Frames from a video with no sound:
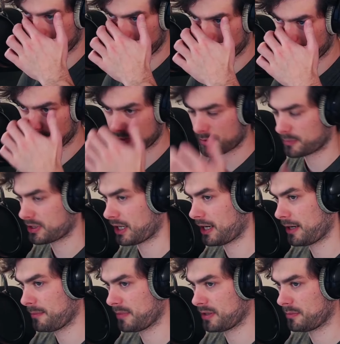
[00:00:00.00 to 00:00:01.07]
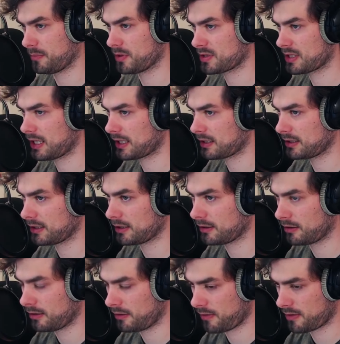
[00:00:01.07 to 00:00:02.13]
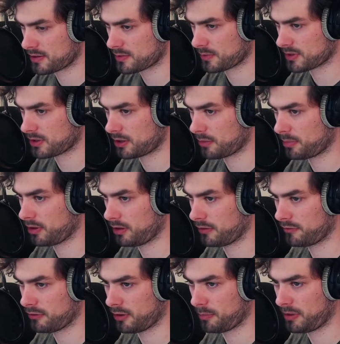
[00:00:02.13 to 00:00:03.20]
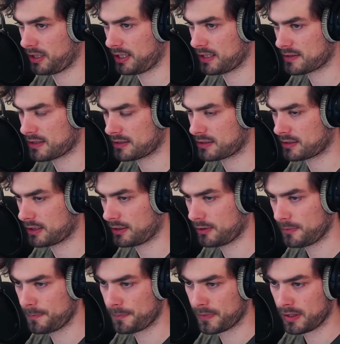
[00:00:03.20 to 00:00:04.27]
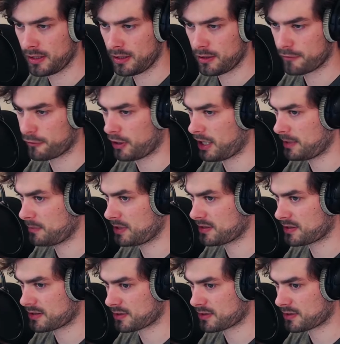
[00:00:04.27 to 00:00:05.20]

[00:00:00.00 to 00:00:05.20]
quite some time, but most likely this was not important for players until now. For admins it's